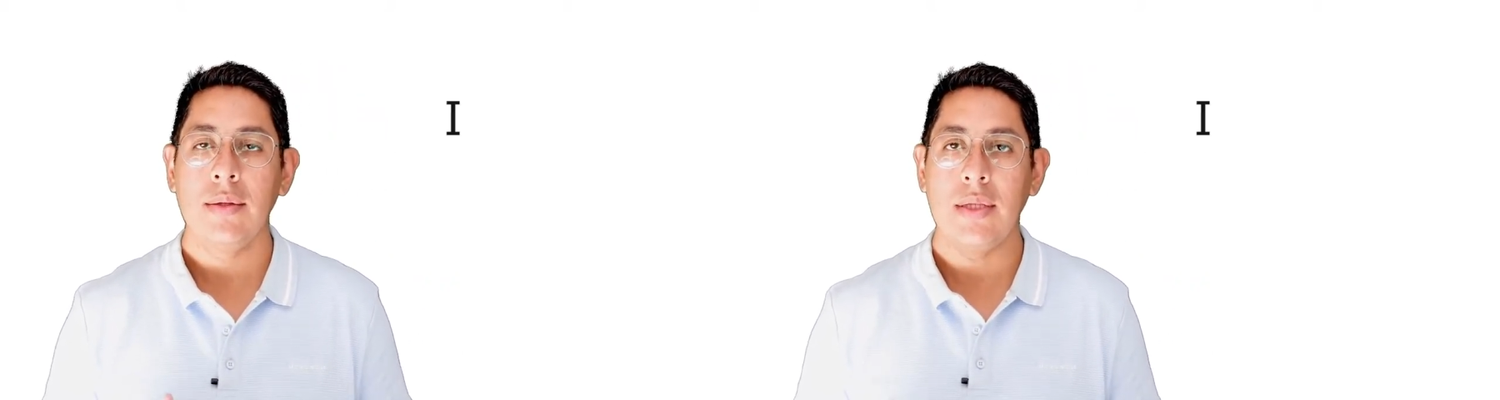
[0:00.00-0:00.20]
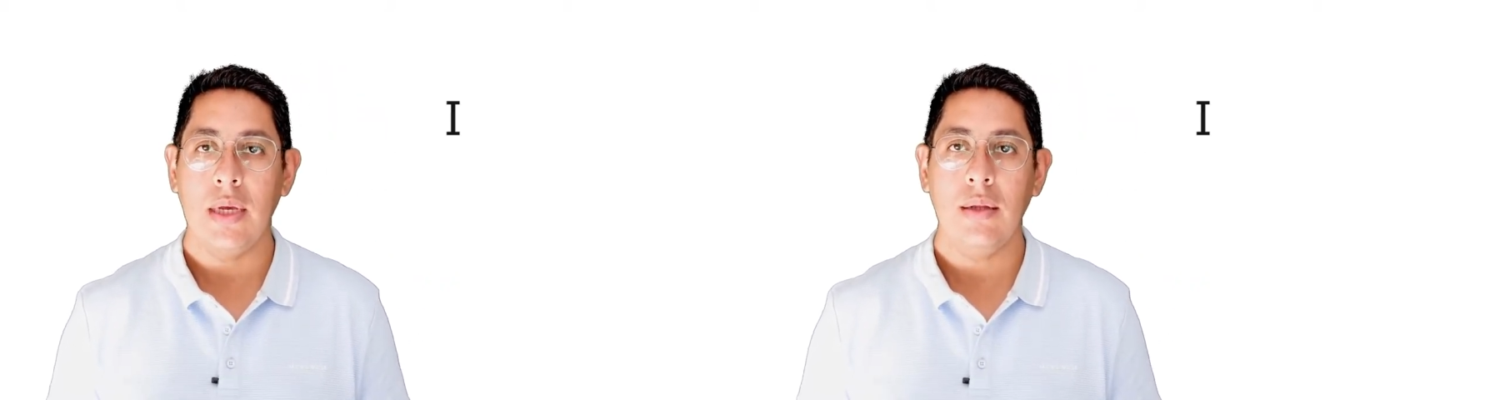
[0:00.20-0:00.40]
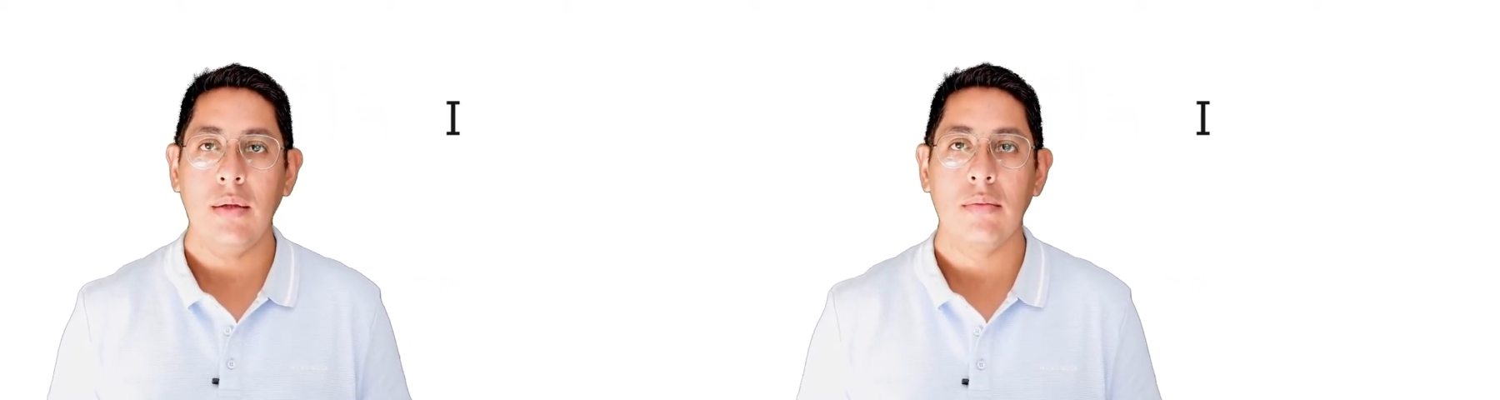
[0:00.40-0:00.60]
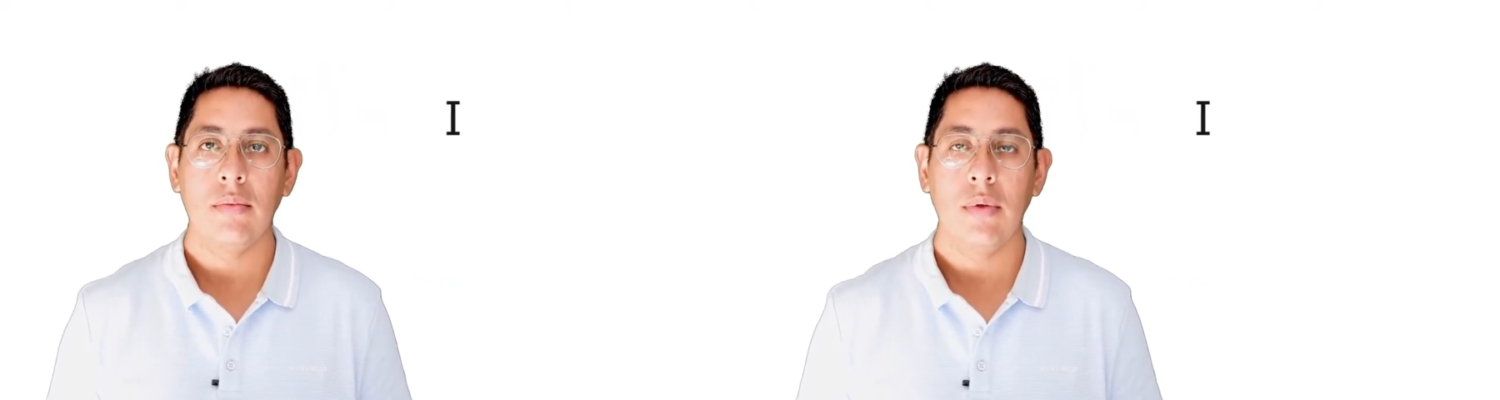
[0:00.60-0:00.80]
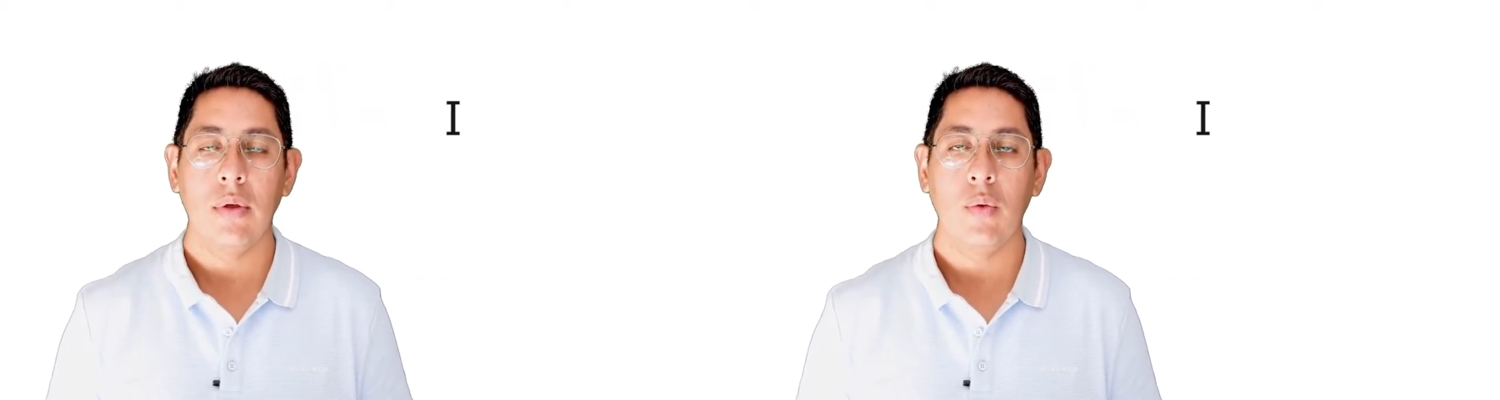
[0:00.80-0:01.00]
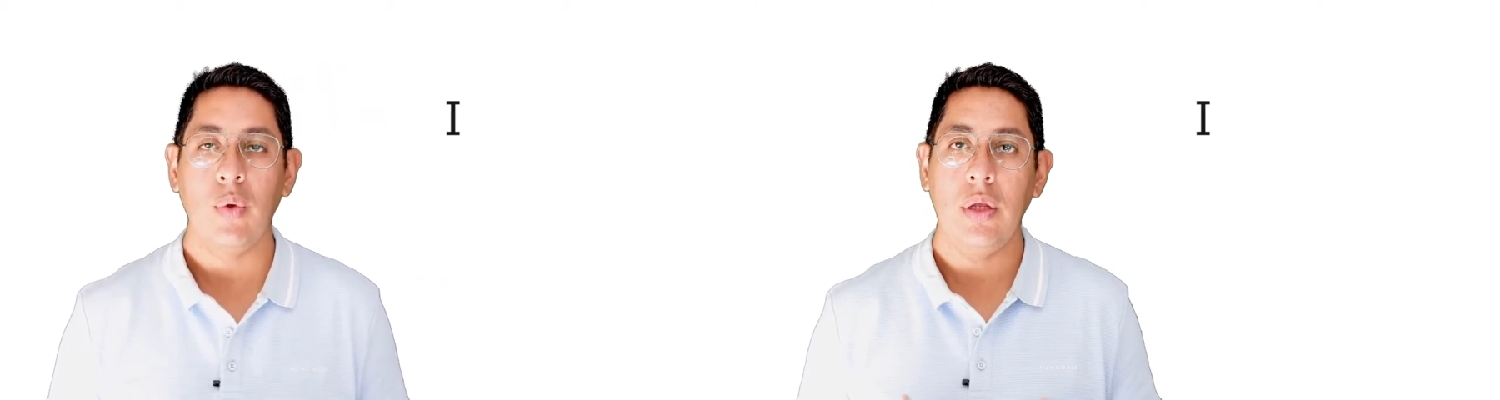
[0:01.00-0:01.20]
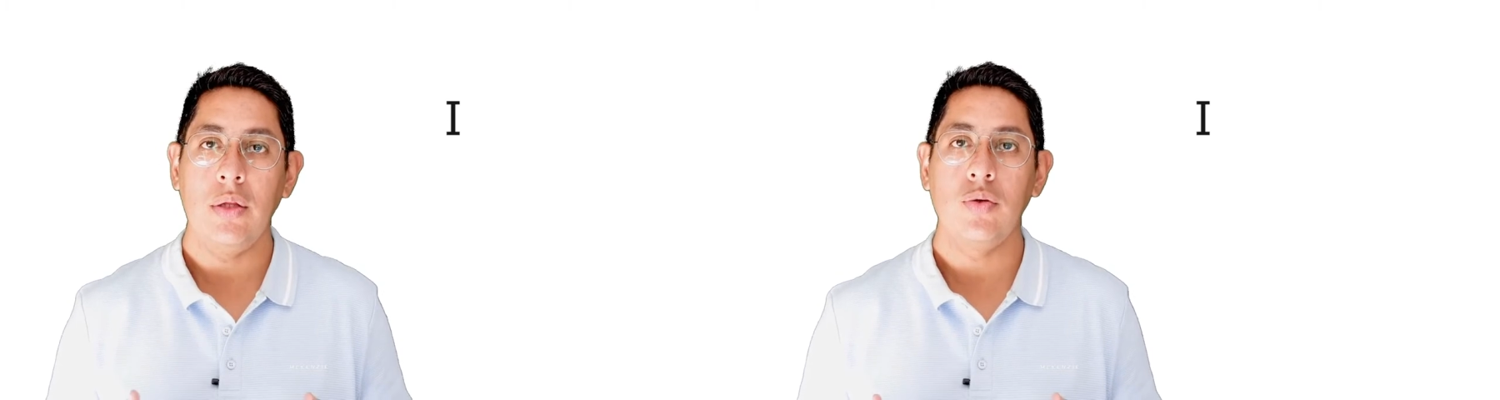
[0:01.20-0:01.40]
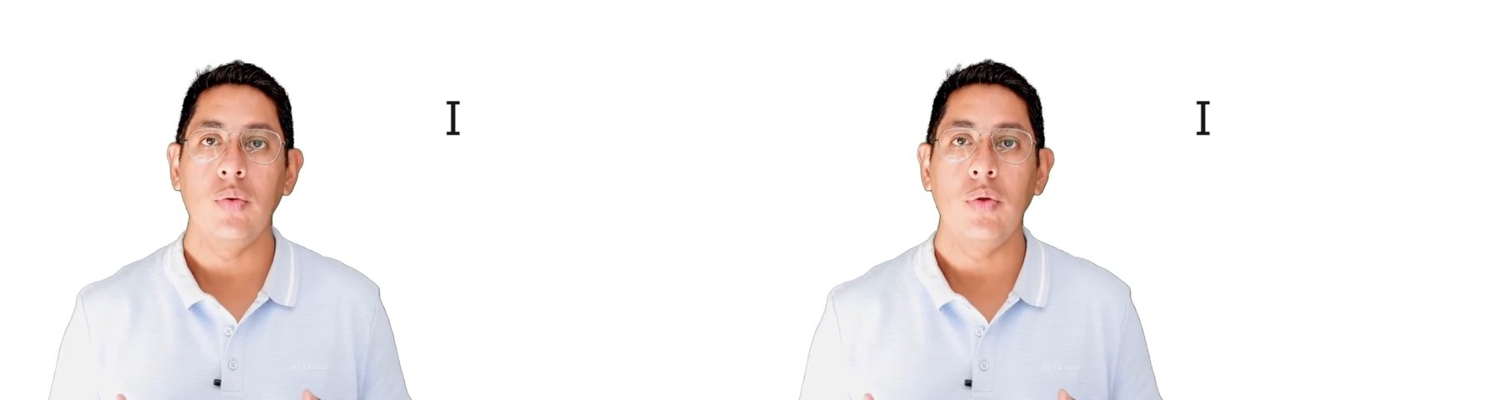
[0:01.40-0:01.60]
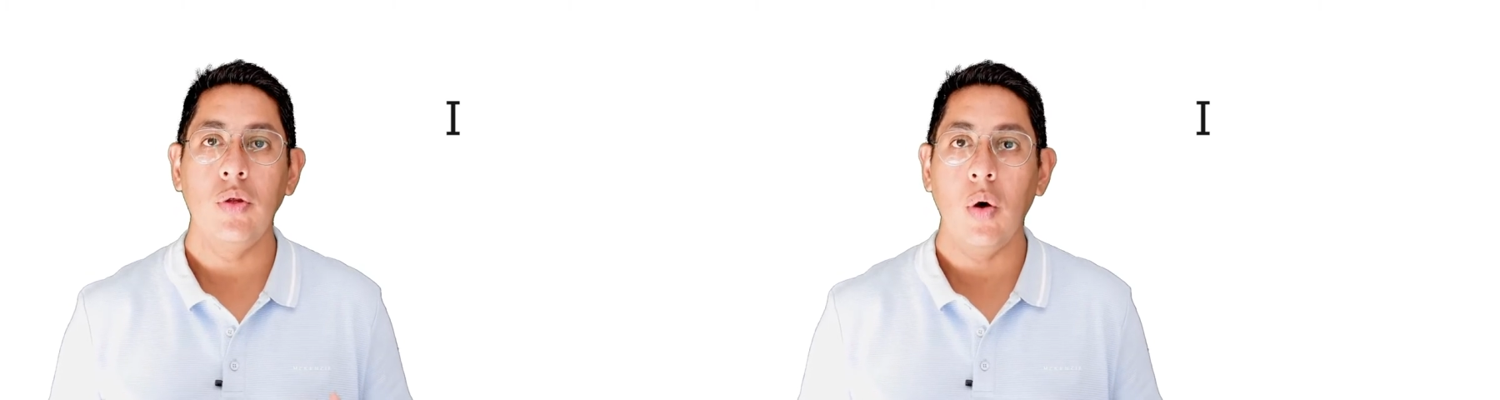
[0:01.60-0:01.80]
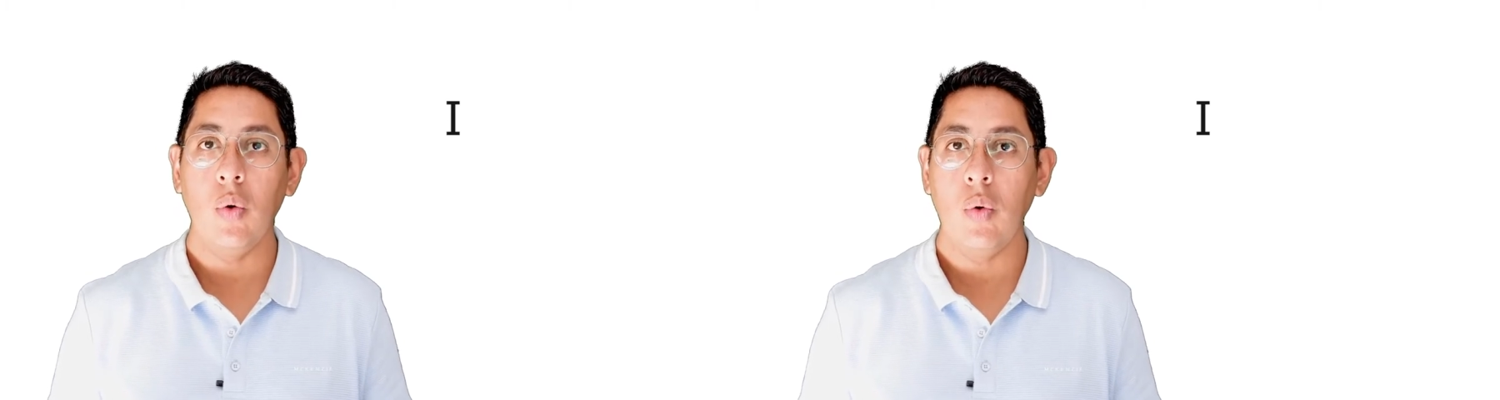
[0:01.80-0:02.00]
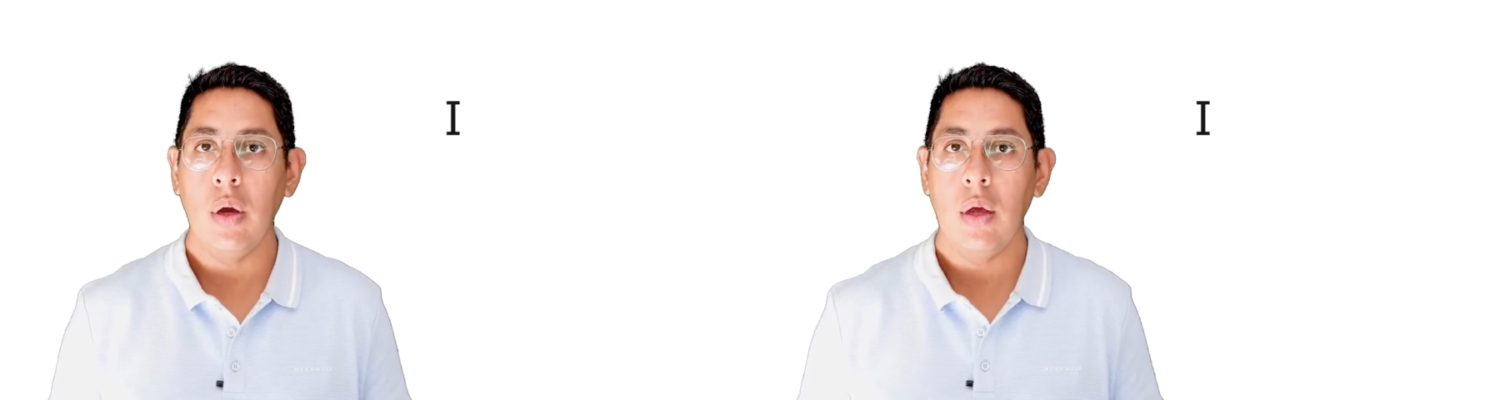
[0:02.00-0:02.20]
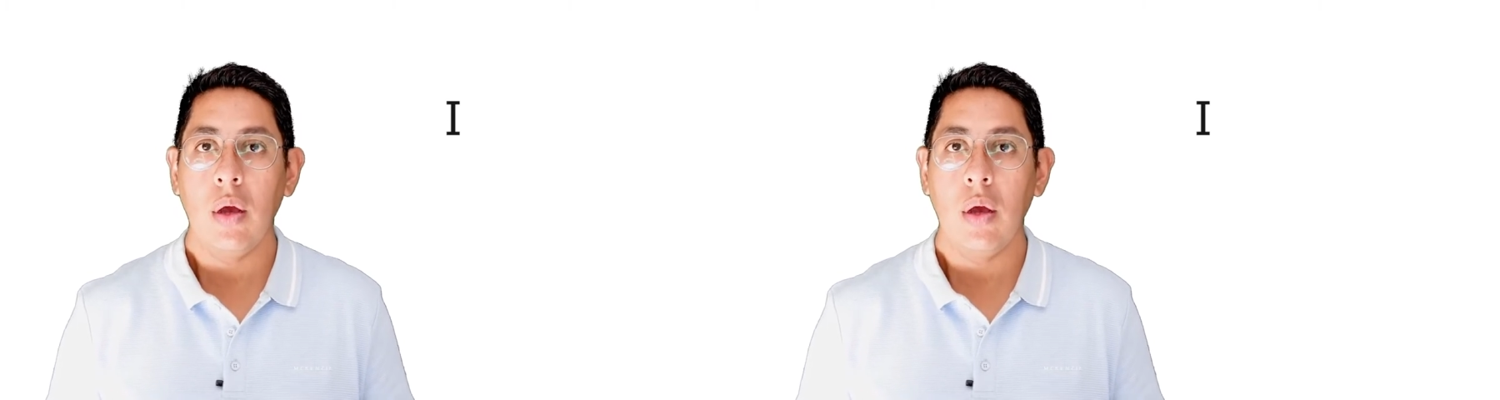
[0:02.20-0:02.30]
Then we need to know